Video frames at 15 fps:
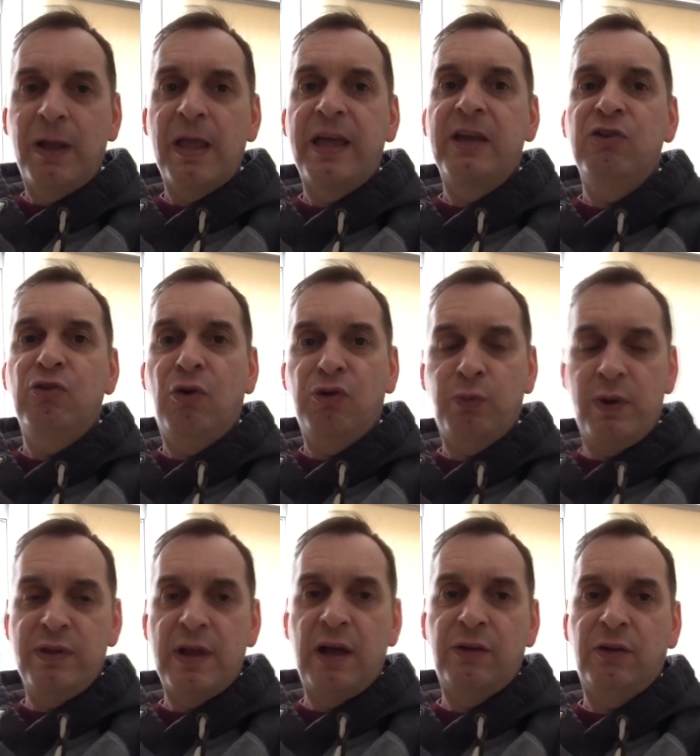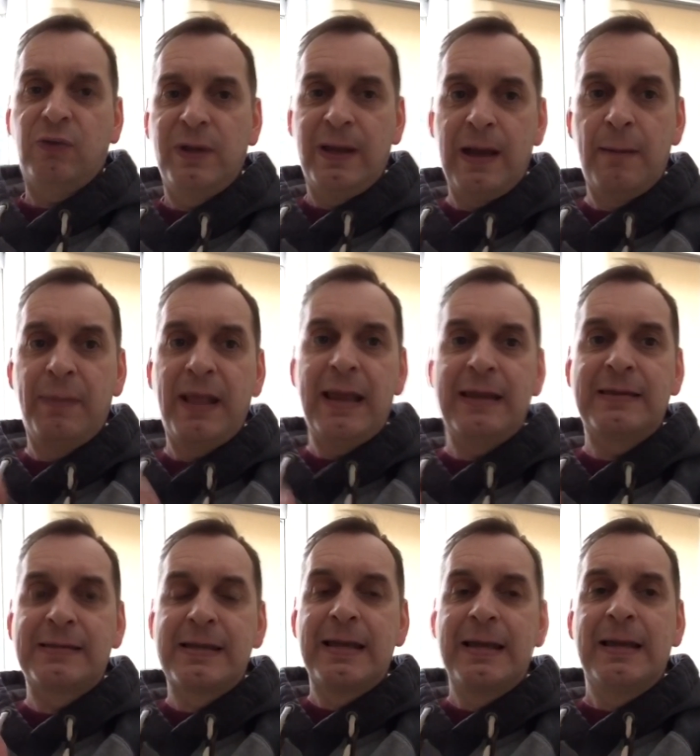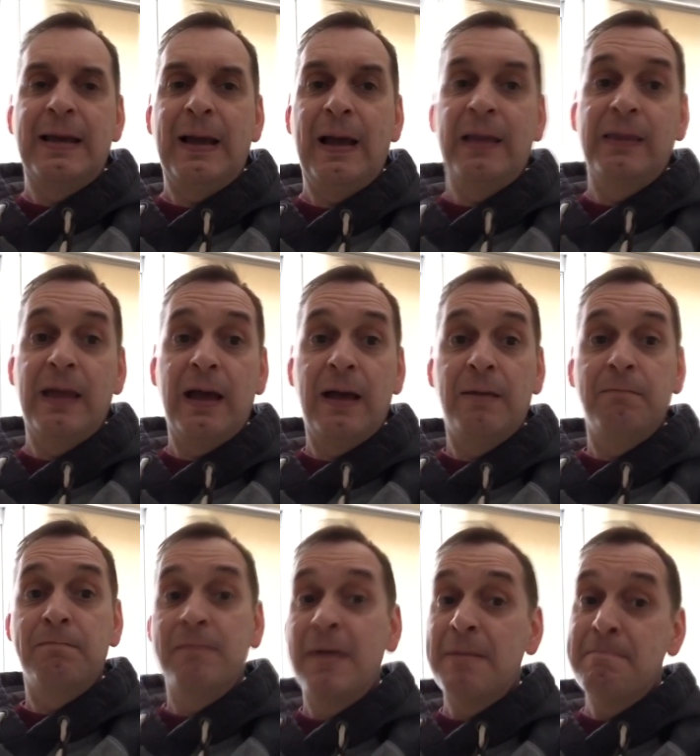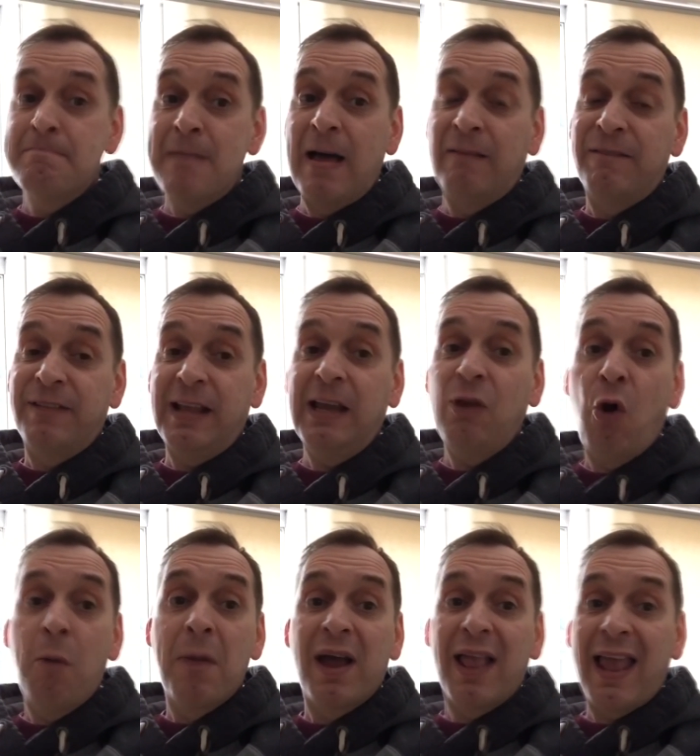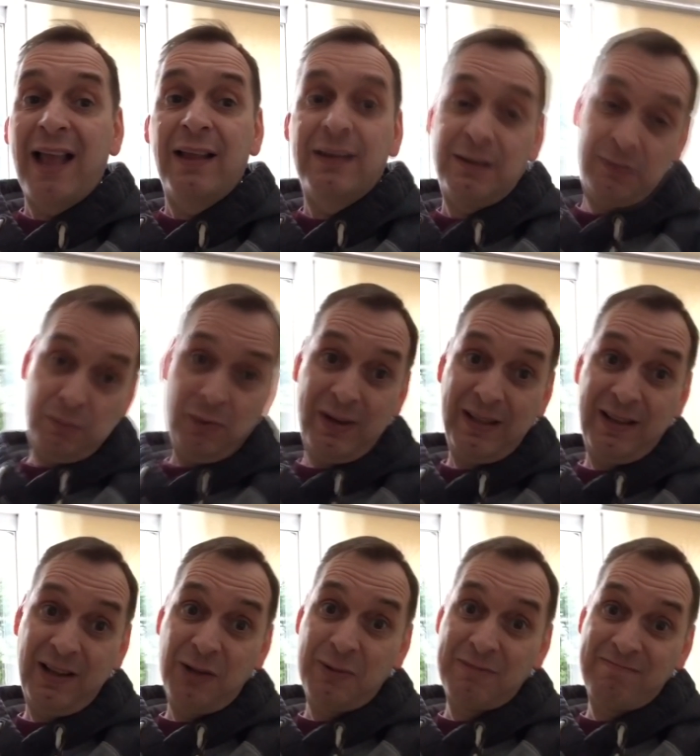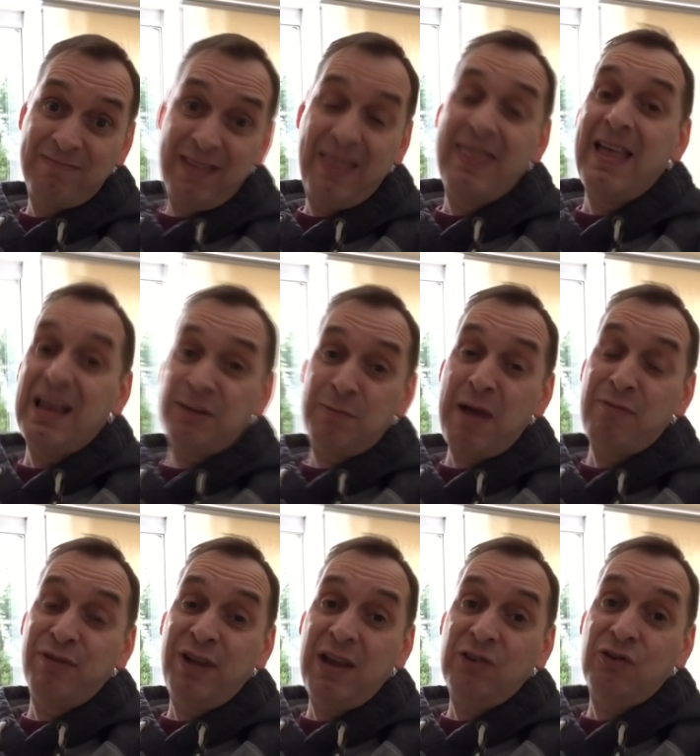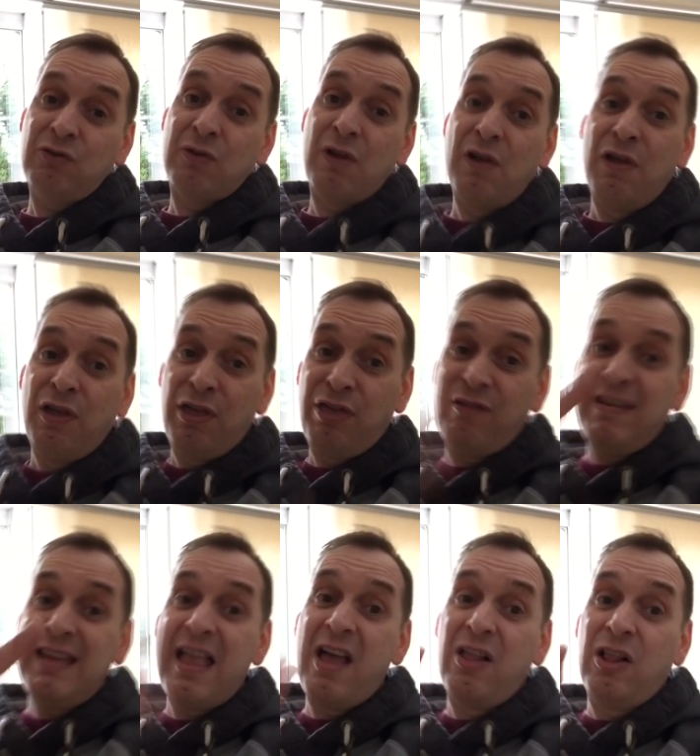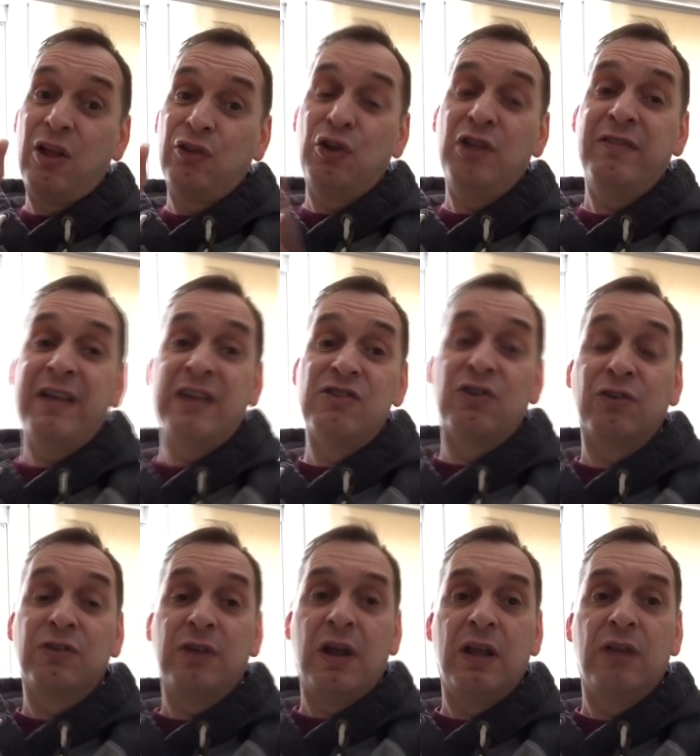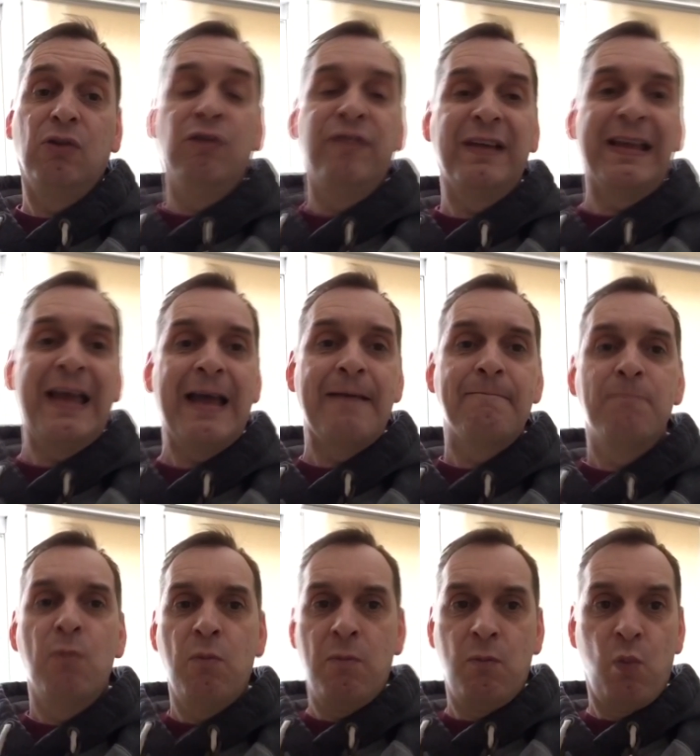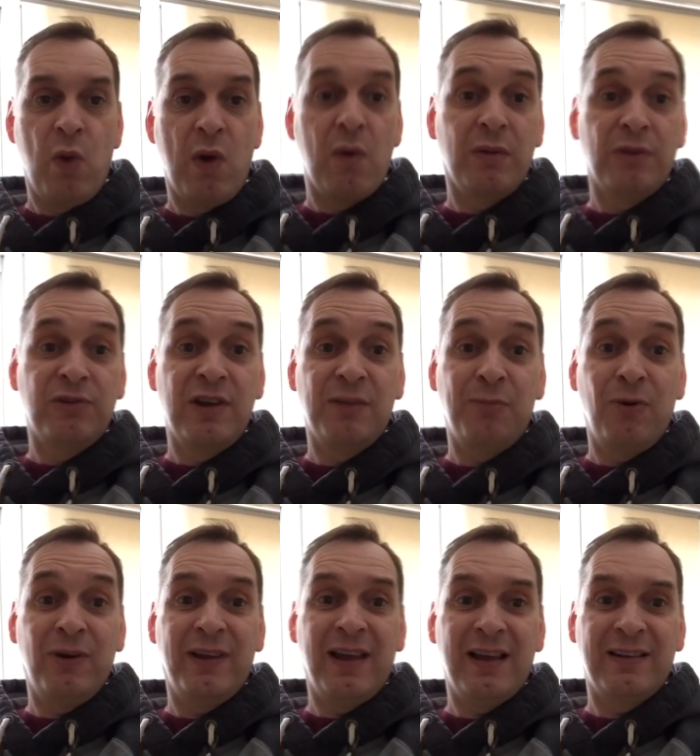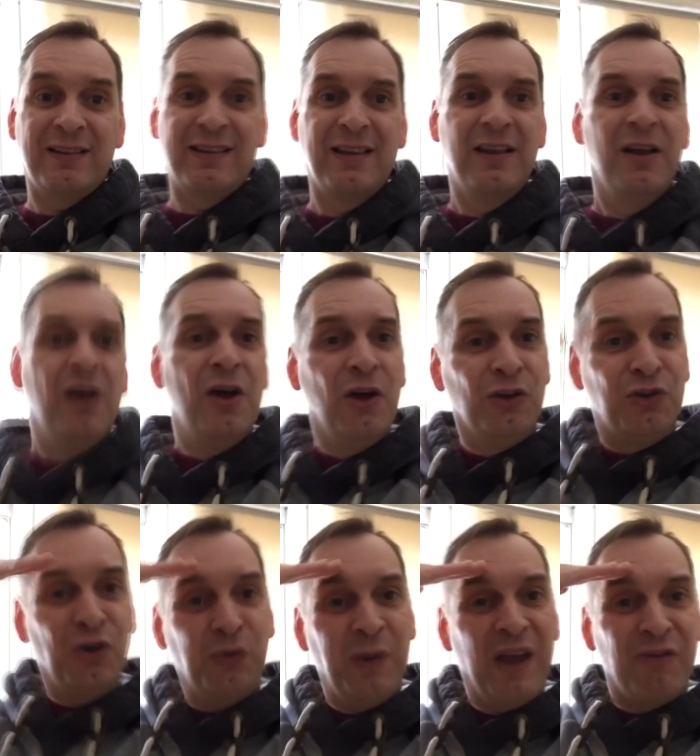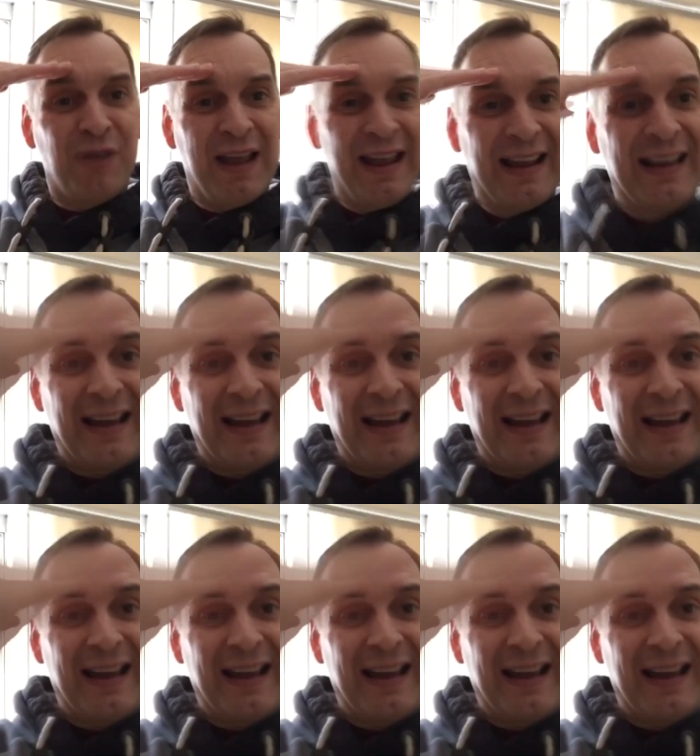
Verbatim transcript: And I think Josh Windass is going to get a brace, and uh, Alfredo Morales will get the other one. And that's my prediction. three nil to the Rangers. Don't forget, We Welcome the Chase podcast. Too sweet, everybody.